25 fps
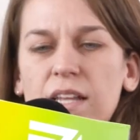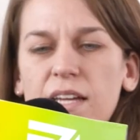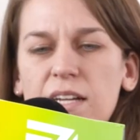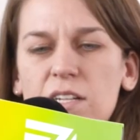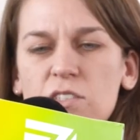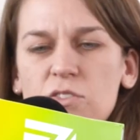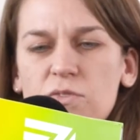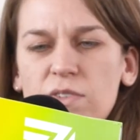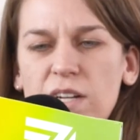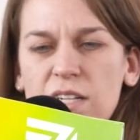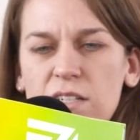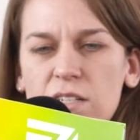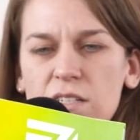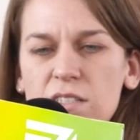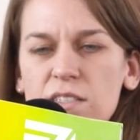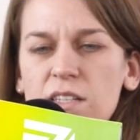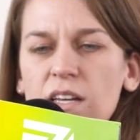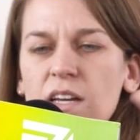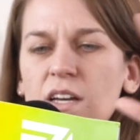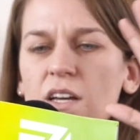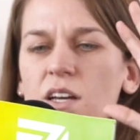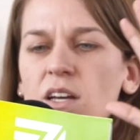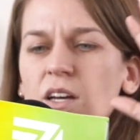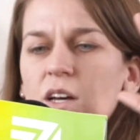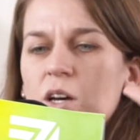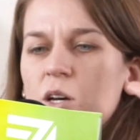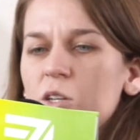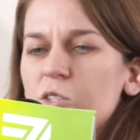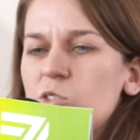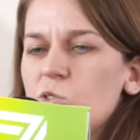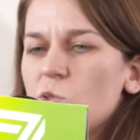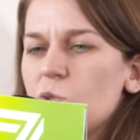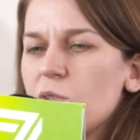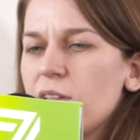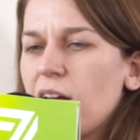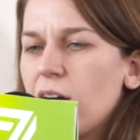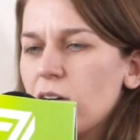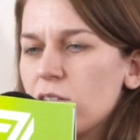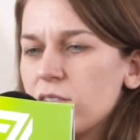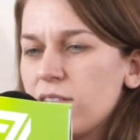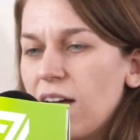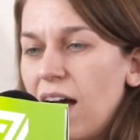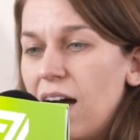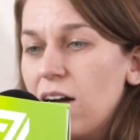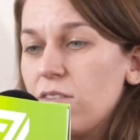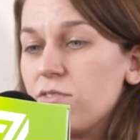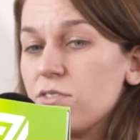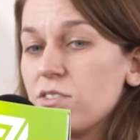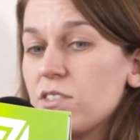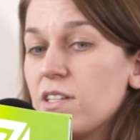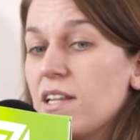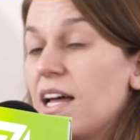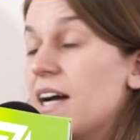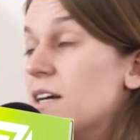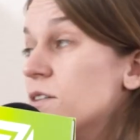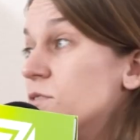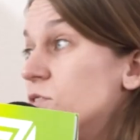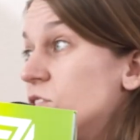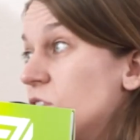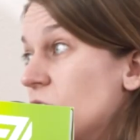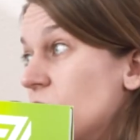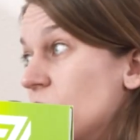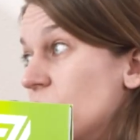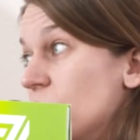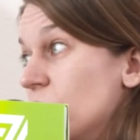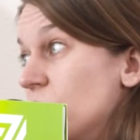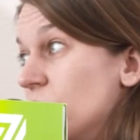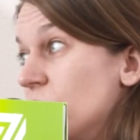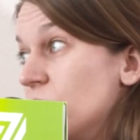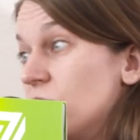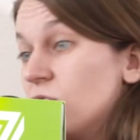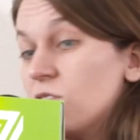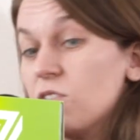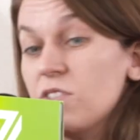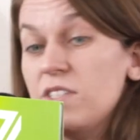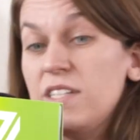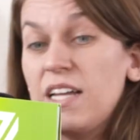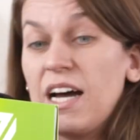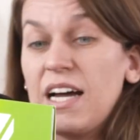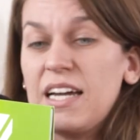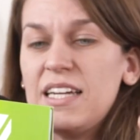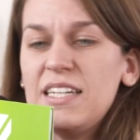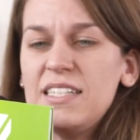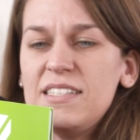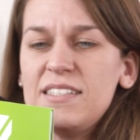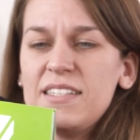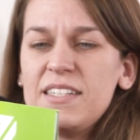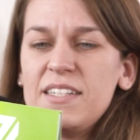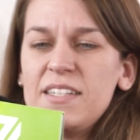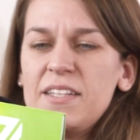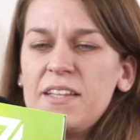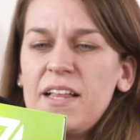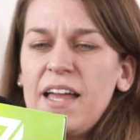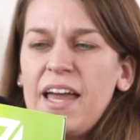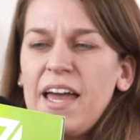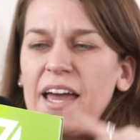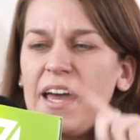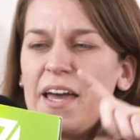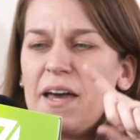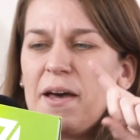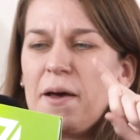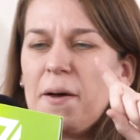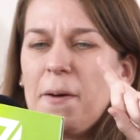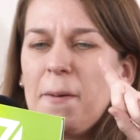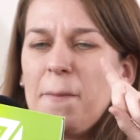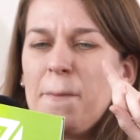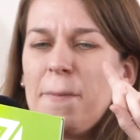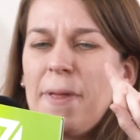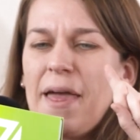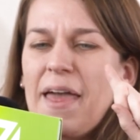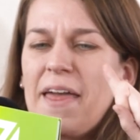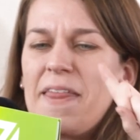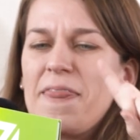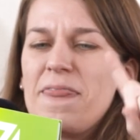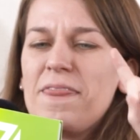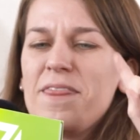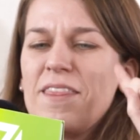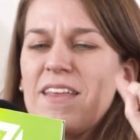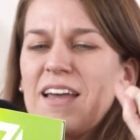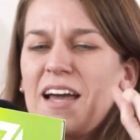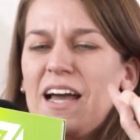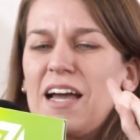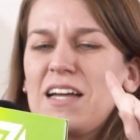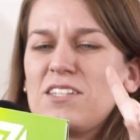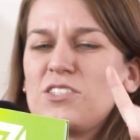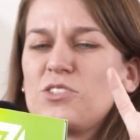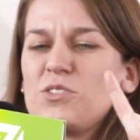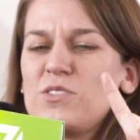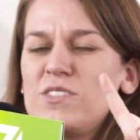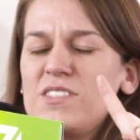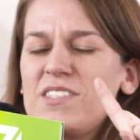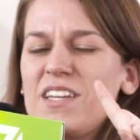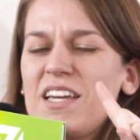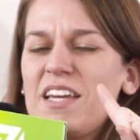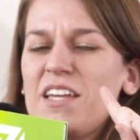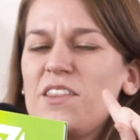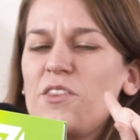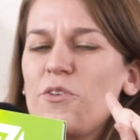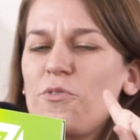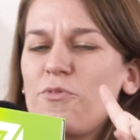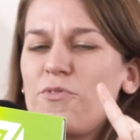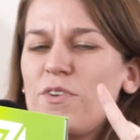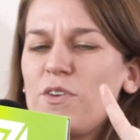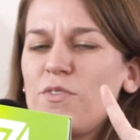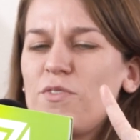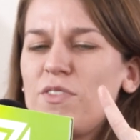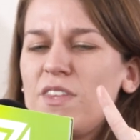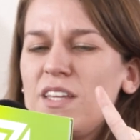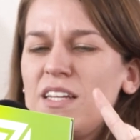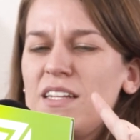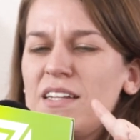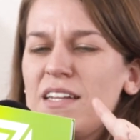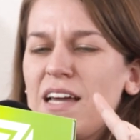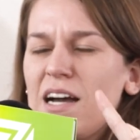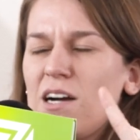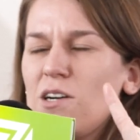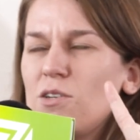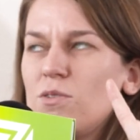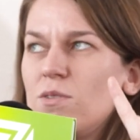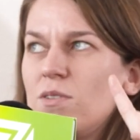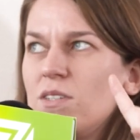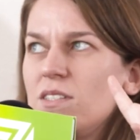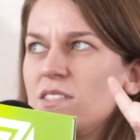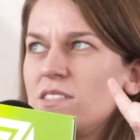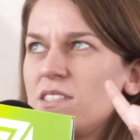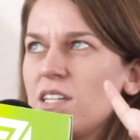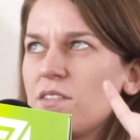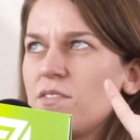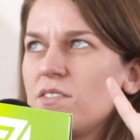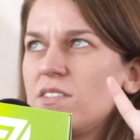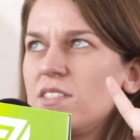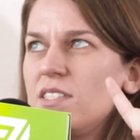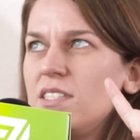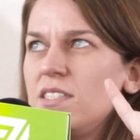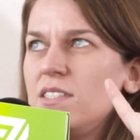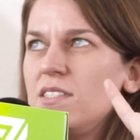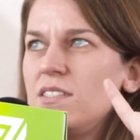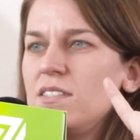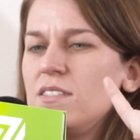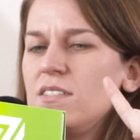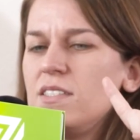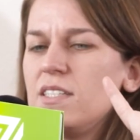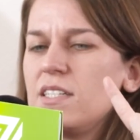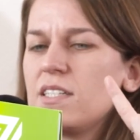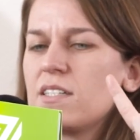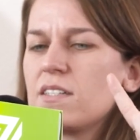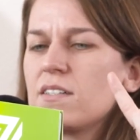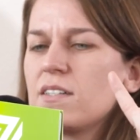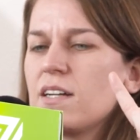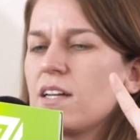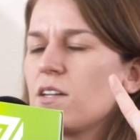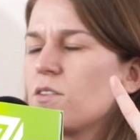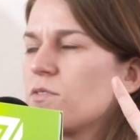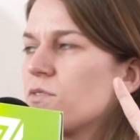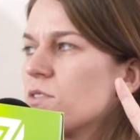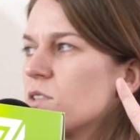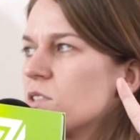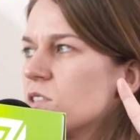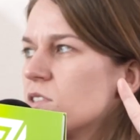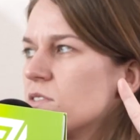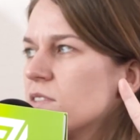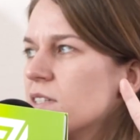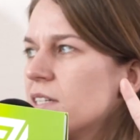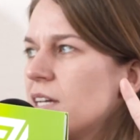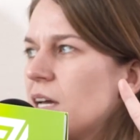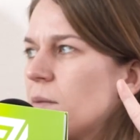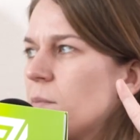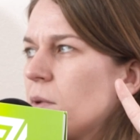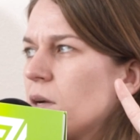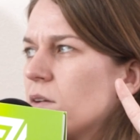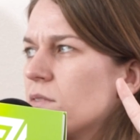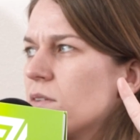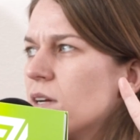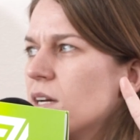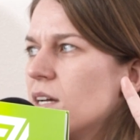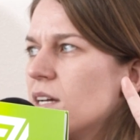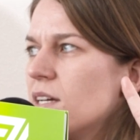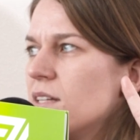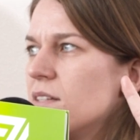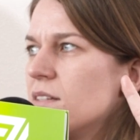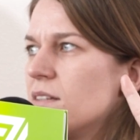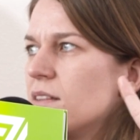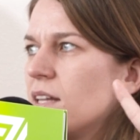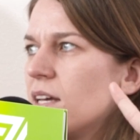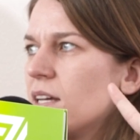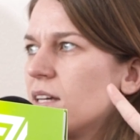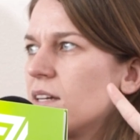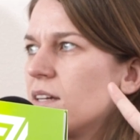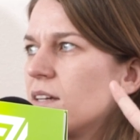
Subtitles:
latest record, a sold-out AFAS live show tonight. And I should say the 17-year anniversary, am I right? Like,